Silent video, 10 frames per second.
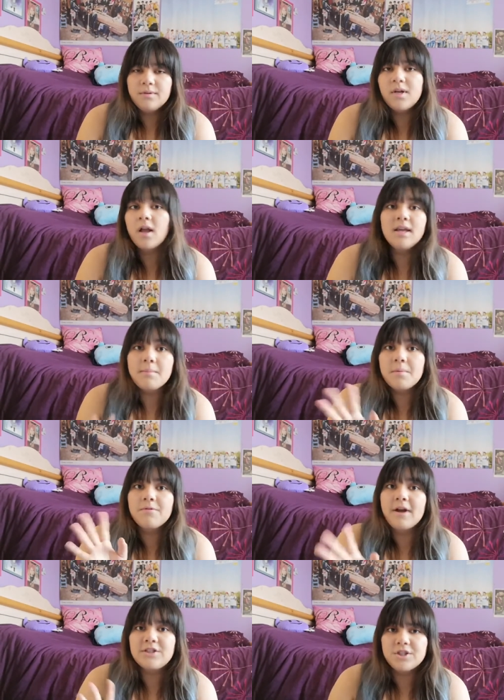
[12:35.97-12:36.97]
Not like I'm a
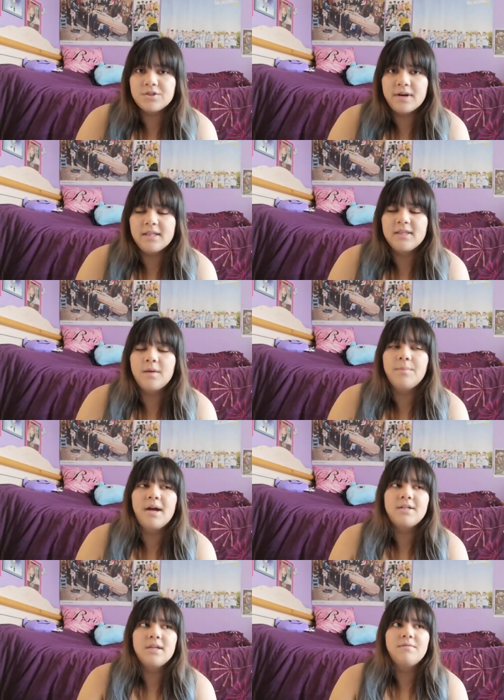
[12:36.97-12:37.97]
perfectionist or anything, but
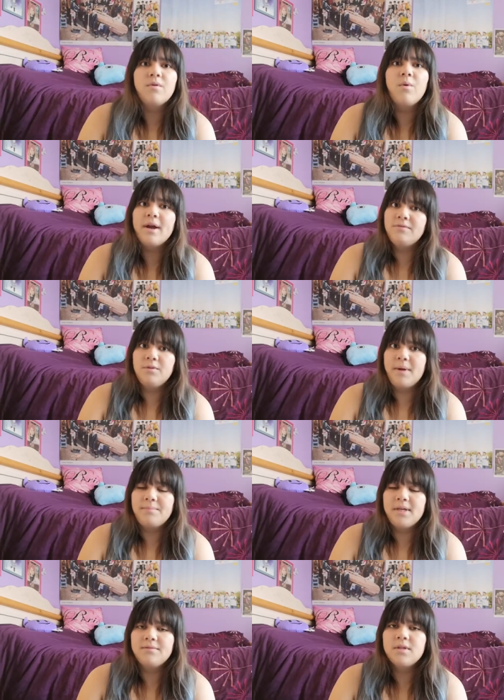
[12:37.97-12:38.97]
I just have quite a few
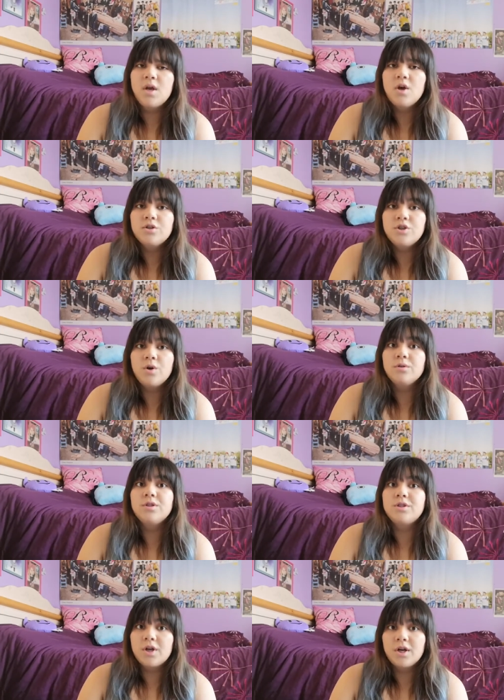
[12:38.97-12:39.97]
pet peeves. So,
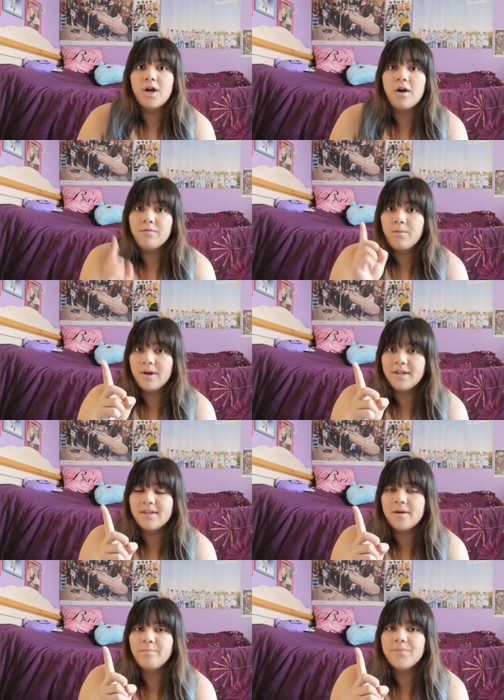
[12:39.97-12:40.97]
to start off, one of
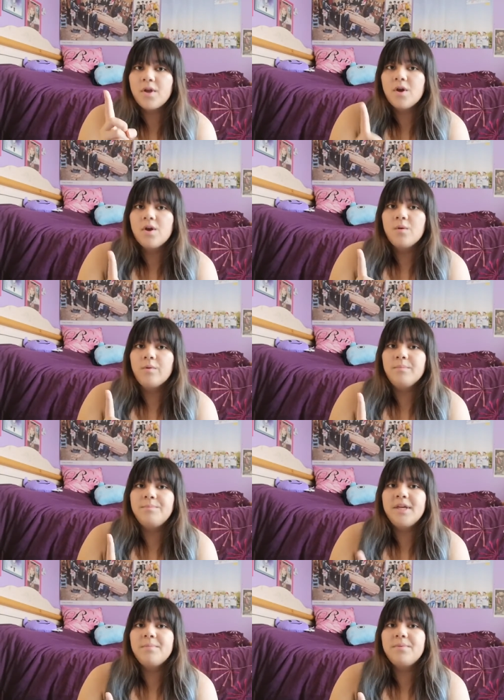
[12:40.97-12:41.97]
them. When
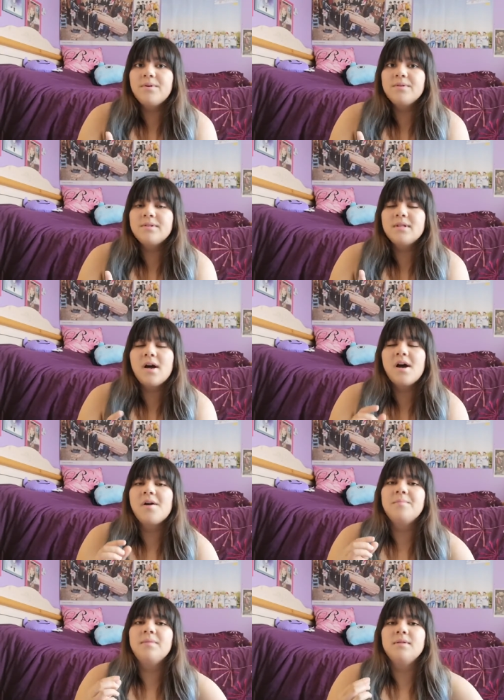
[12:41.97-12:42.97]
people's
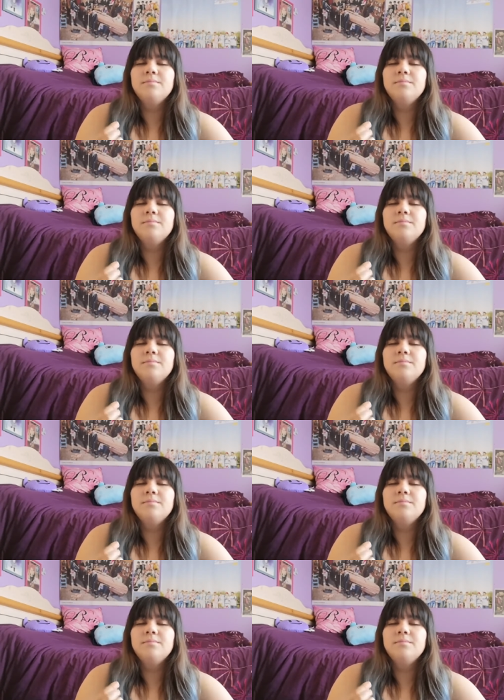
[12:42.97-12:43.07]
um,